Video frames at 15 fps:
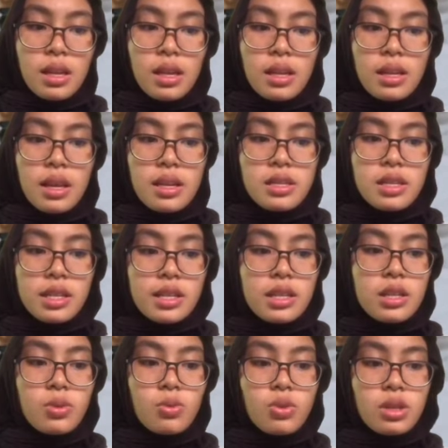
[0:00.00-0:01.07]
in
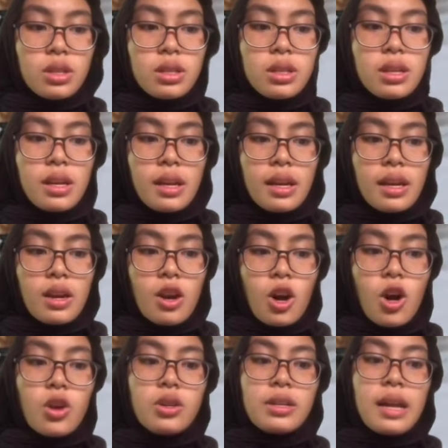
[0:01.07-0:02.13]
natural world
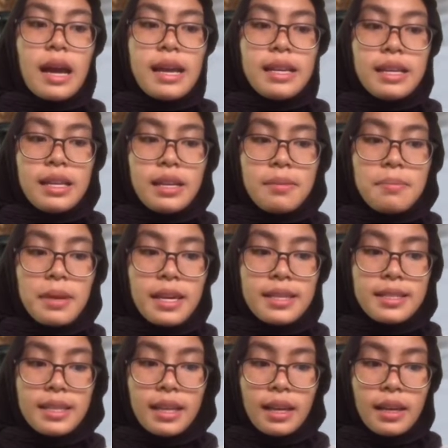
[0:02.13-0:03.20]
on daily
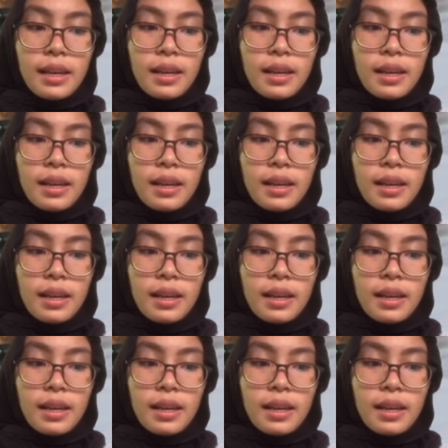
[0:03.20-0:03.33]
basis.